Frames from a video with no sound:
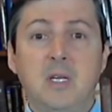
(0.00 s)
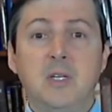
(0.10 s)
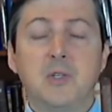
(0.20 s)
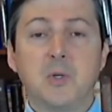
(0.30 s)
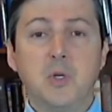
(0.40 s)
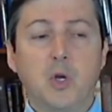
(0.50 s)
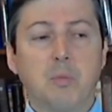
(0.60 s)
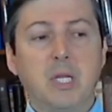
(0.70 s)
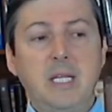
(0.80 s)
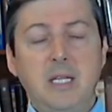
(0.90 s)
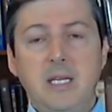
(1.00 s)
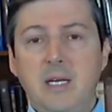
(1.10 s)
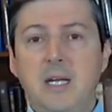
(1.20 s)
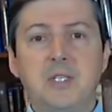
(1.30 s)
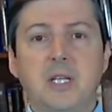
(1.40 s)
So you completely
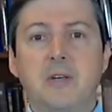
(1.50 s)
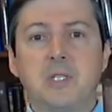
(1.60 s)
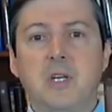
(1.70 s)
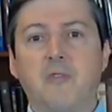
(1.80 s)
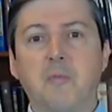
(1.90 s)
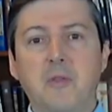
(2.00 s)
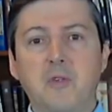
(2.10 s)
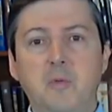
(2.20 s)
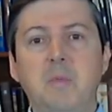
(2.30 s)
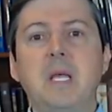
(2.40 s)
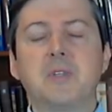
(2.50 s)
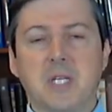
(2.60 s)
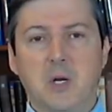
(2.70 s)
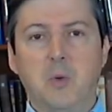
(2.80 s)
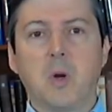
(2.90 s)
isolate yourself from other human beings,
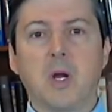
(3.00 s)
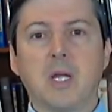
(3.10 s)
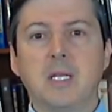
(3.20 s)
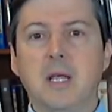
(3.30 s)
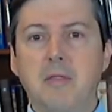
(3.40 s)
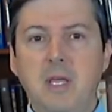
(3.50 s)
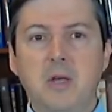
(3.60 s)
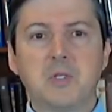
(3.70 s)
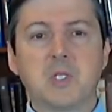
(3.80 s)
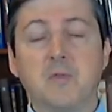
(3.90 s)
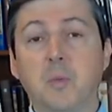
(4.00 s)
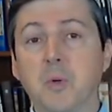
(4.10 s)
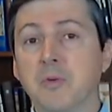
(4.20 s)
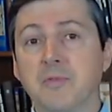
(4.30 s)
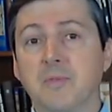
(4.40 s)
that'll work. Nothing else is
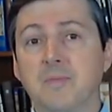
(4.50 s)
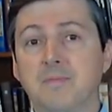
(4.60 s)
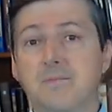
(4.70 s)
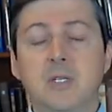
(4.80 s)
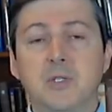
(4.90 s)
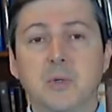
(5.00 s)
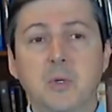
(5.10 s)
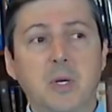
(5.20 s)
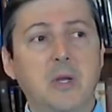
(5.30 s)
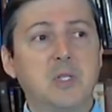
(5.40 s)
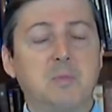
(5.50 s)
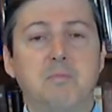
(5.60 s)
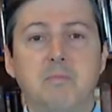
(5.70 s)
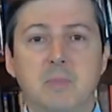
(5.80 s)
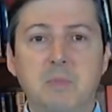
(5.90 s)
foolproof. So you want to go
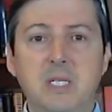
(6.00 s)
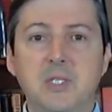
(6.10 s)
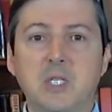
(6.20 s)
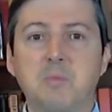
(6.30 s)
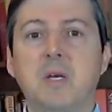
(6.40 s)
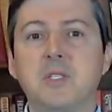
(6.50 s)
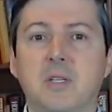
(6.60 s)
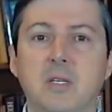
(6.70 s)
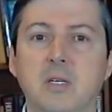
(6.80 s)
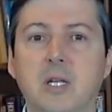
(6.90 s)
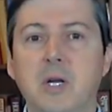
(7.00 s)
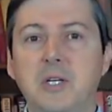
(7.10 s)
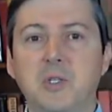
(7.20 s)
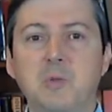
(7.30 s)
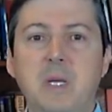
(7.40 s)
spend 6 months on the
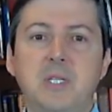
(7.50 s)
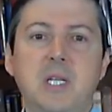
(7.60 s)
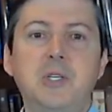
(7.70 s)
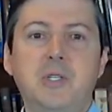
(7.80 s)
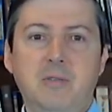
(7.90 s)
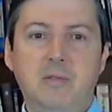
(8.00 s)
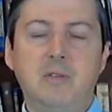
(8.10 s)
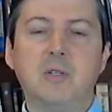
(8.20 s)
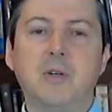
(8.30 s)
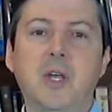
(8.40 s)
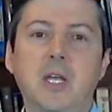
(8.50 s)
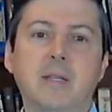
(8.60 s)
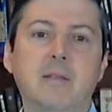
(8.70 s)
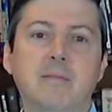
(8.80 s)
International Space Station, you're good.